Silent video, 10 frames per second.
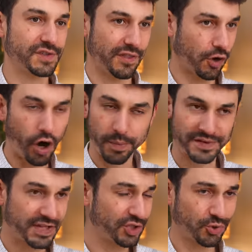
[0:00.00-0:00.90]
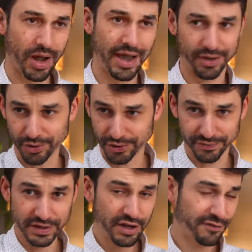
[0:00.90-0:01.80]
so that the carpets can dry and all your
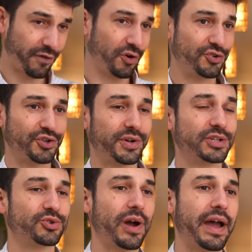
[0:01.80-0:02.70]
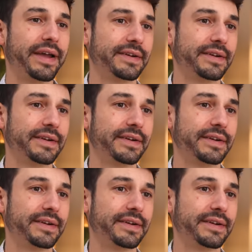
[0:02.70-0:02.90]
furniture can dry.